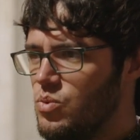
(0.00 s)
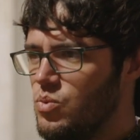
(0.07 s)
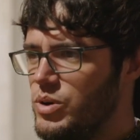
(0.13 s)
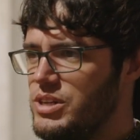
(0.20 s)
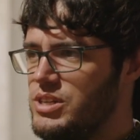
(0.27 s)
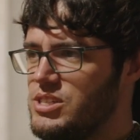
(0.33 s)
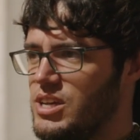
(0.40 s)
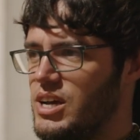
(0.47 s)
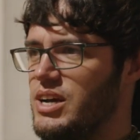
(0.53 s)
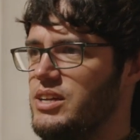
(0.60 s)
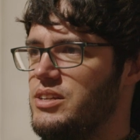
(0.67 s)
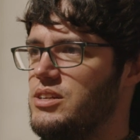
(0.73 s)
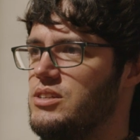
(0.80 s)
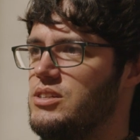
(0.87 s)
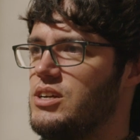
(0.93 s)
We
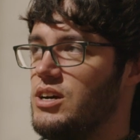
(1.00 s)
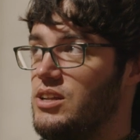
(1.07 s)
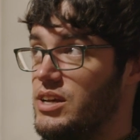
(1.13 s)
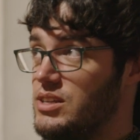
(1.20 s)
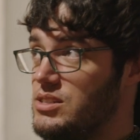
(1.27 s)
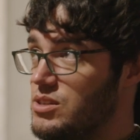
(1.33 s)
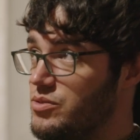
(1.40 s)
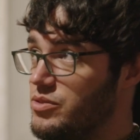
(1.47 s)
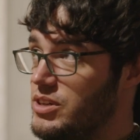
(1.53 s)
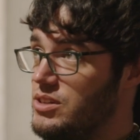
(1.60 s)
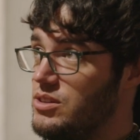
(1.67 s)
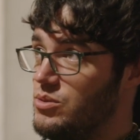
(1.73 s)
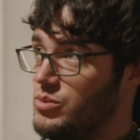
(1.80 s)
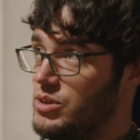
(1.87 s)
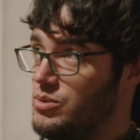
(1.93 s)
decided collectively
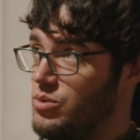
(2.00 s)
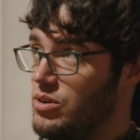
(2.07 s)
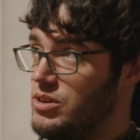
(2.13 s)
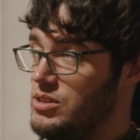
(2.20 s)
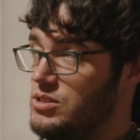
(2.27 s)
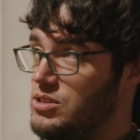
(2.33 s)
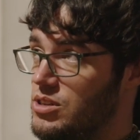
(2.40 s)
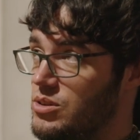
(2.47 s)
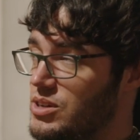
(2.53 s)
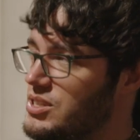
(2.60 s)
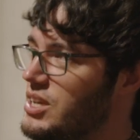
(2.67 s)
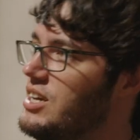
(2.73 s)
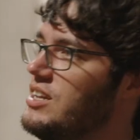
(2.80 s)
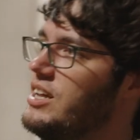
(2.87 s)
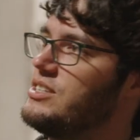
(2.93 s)
that we wanted to, I
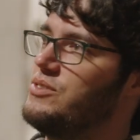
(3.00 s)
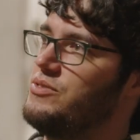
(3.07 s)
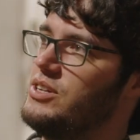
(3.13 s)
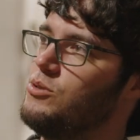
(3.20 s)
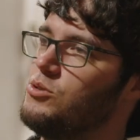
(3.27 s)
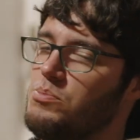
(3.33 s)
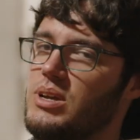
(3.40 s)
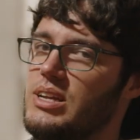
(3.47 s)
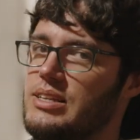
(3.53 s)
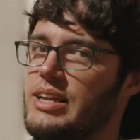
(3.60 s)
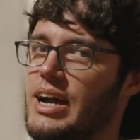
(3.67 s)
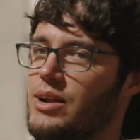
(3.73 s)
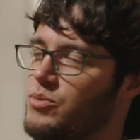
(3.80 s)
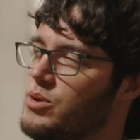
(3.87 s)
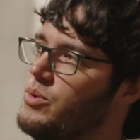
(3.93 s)
say collectively, it was me and
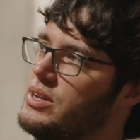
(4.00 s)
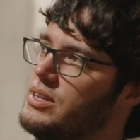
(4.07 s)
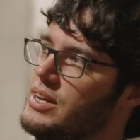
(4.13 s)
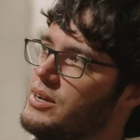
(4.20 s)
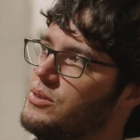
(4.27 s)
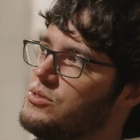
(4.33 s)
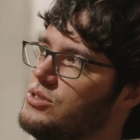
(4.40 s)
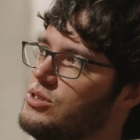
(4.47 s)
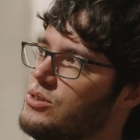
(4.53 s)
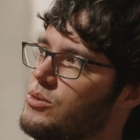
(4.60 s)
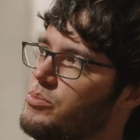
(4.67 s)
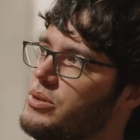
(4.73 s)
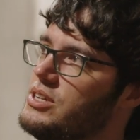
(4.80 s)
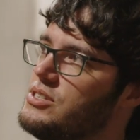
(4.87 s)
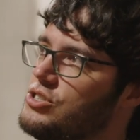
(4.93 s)
Dan, we went down to a
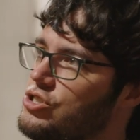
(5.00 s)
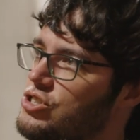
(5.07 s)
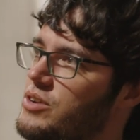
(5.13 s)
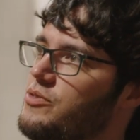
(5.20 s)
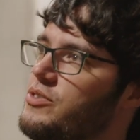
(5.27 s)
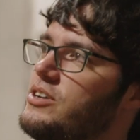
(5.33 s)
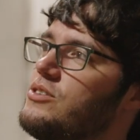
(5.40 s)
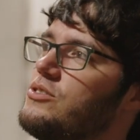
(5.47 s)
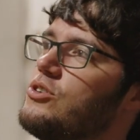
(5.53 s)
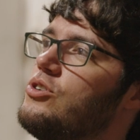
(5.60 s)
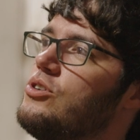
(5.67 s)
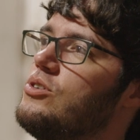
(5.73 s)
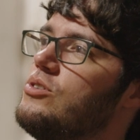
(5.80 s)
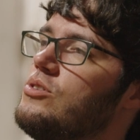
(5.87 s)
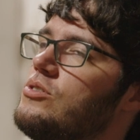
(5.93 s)
place in Sheffield
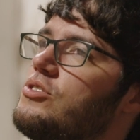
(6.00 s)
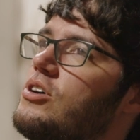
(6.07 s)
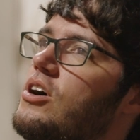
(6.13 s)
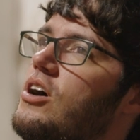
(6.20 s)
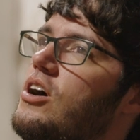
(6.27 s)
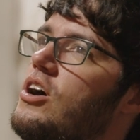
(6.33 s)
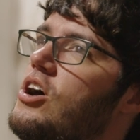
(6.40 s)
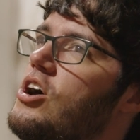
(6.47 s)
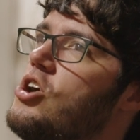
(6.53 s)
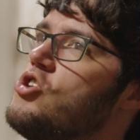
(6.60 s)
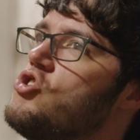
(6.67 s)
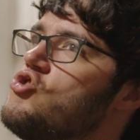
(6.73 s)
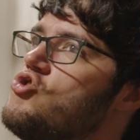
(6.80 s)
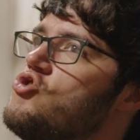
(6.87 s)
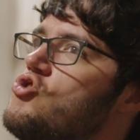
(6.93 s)
called,
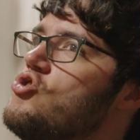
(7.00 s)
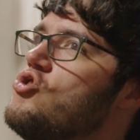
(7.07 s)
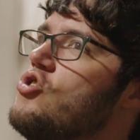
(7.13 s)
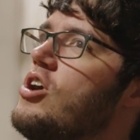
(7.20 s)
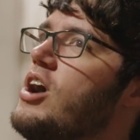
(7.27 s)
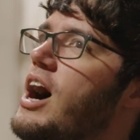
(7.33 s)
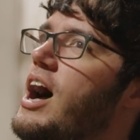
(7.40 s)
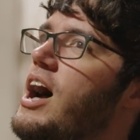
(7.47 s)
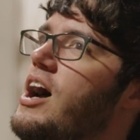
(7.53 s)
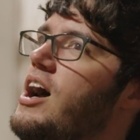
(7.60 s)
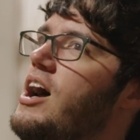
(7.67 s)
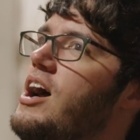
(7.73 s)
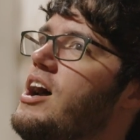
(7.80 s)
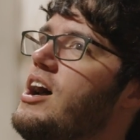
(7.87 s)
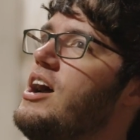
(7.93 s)

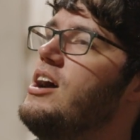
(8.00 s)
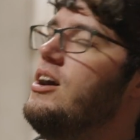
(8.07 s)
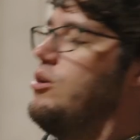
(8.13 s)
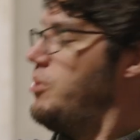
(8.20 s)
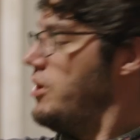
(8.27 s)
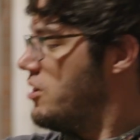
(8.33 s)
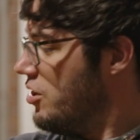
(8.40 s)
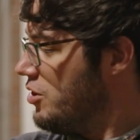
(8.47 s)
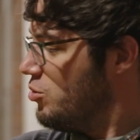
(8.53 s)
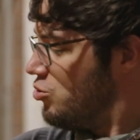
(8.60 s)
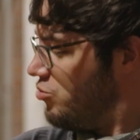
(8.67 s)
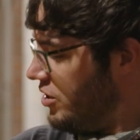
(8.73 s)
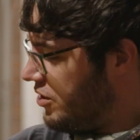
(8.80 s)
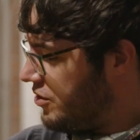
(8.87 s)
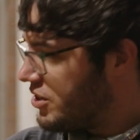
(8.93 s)
oh my God, it was
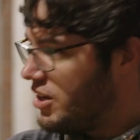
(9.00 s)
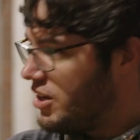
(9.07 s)
written on the